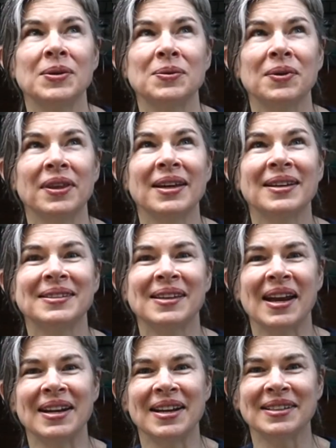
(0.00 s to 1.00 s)
was really
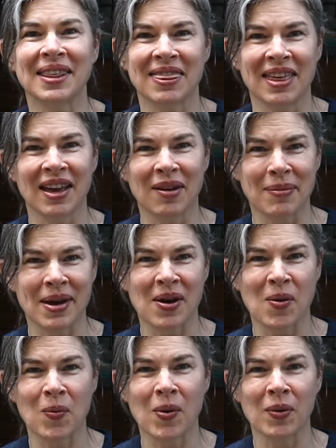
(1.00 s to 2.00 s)
exciting to think
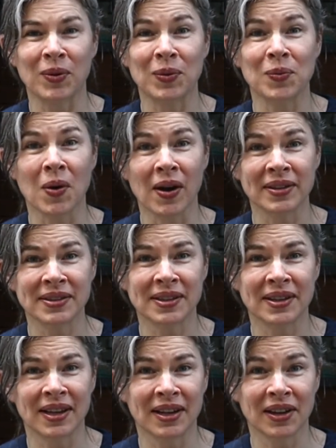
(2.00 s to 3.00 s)
about what we
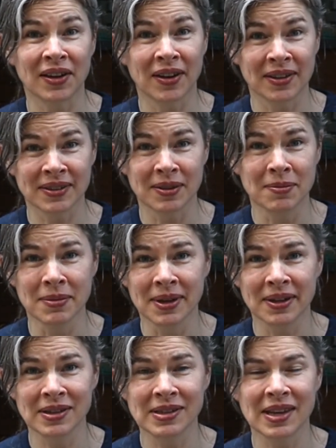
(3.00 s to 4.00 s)
wanted in a custom
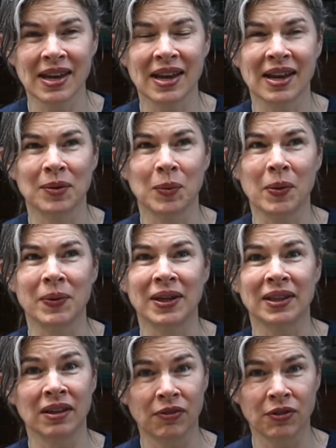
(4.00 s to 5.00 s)
build and what we
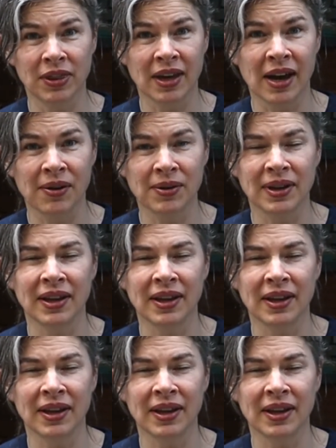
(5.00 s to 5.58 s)
could live without.